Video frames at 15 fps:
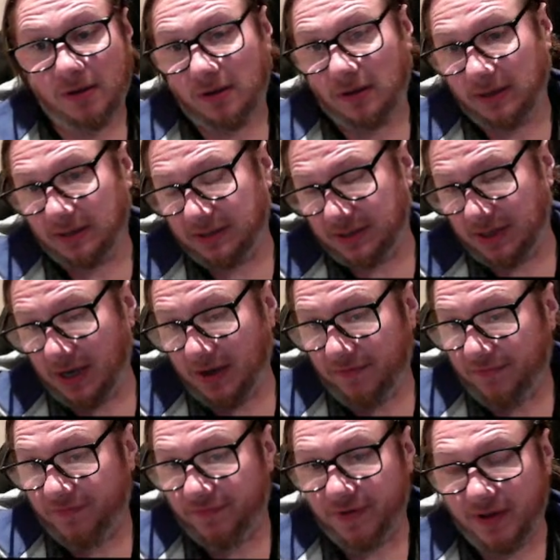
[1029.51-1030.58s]
It's
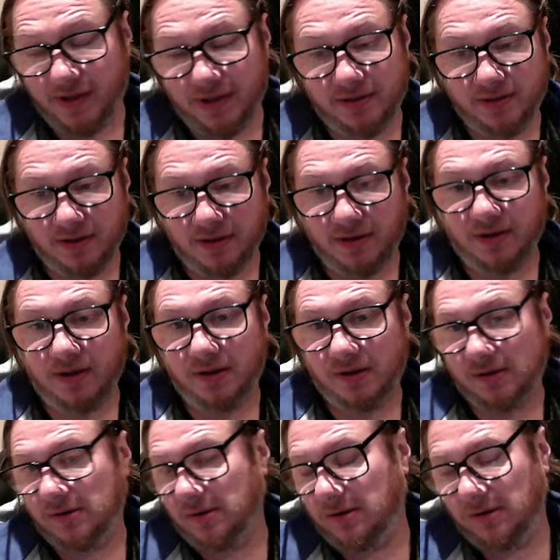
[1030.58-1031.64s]
safe and uh,
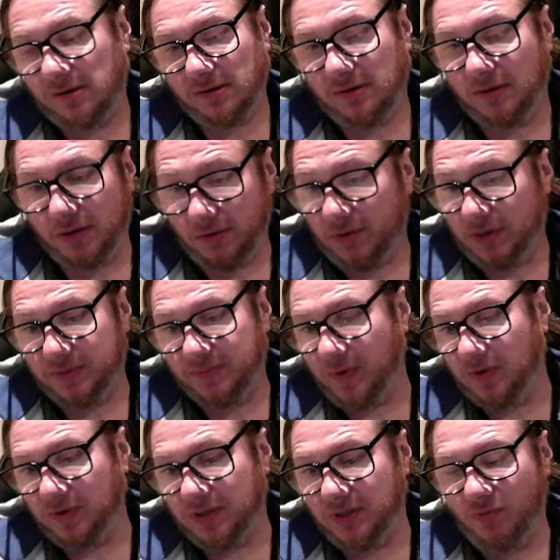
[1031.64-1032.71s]
you
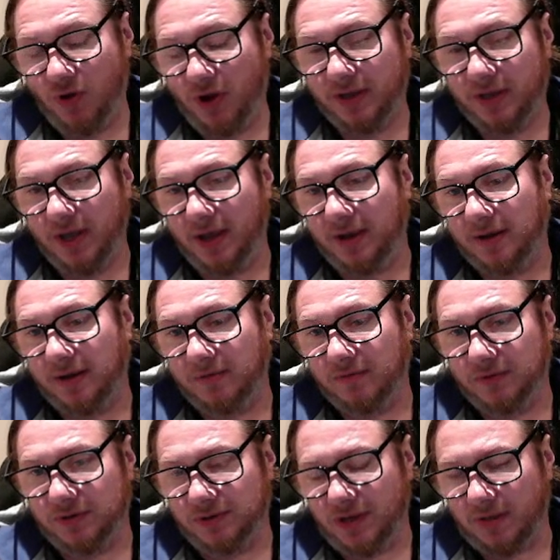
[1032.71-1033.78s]
expose the white king
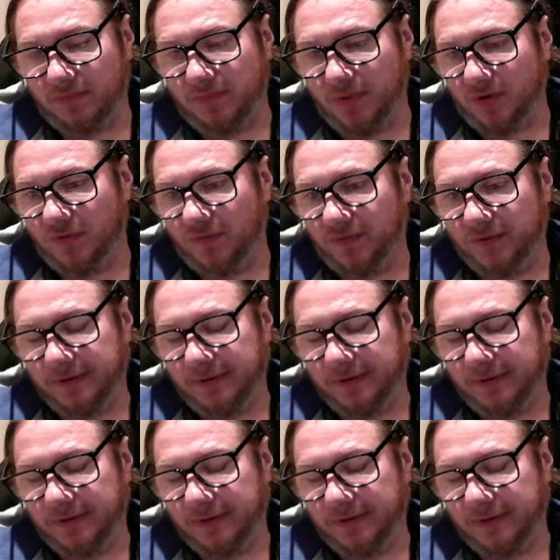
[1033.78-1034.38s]
with that move.